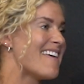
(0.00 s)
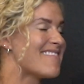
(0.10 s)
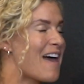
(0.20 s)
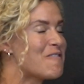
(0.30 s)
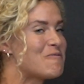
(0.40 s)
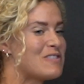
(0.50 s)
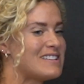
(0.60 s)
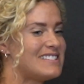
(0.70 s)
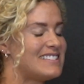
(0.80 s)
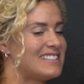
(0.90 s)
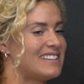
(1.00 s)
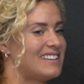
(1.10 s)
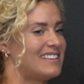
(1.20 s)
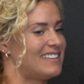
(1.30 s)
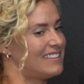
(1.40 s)
And that was
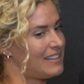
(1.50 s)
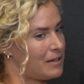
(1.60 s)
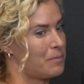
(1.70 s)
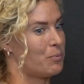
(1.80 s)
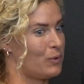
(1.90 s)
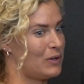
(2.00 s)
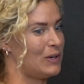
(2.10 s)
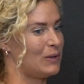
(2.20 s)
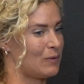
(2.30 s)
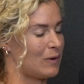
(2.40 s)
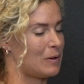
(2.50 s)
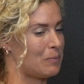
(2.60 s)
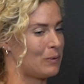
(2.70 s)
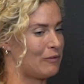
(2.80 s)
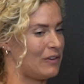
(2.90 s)
a pretty
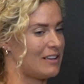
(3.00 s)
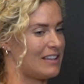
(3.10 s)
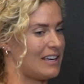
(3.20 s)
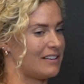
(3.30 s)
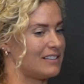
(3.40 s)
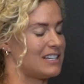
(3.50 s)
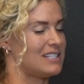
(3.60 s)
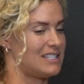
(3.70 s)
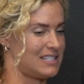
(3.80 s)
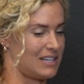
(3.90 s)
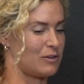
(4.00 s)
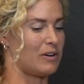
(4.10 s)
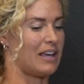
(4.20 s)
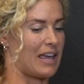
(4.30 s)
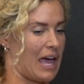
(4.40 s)
incredible feeling
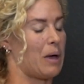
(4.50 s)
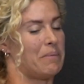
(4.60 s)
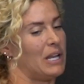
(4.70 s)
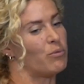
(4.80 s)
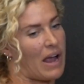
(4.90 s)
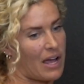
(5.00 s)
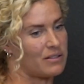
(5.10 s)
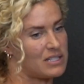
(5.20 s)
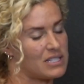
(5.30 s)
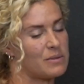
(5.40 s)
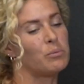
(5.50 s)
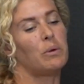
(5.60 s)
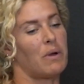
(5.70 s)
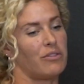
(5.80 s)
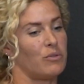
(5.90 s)
considering how many rounds
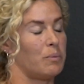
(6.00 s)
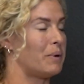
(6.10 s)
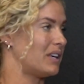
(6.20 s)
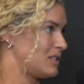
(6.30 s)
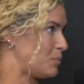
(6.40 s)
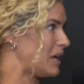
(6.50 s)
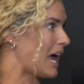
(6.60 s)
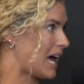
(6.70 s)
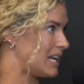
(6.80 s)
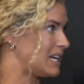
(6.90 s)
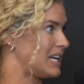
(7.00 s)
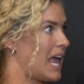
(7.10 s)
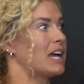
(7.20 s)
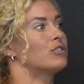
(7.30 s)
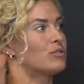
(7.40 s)
we went through, because we added an
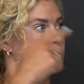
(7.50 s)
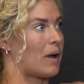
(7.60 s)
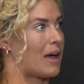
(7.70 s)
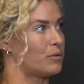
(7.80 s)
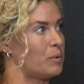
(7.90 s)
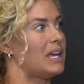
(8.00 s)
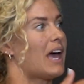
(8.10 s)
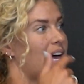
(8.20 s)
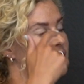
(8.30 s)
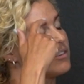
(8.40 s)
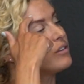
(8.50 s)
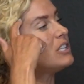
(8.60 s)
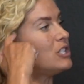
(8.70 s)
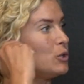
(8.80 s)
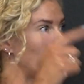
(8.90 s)
extra round. We had
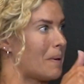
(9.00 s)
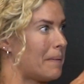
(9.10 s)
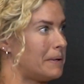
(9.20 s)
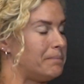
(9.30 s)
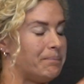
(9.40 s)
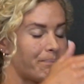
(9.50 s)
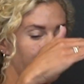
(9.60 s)
32 women,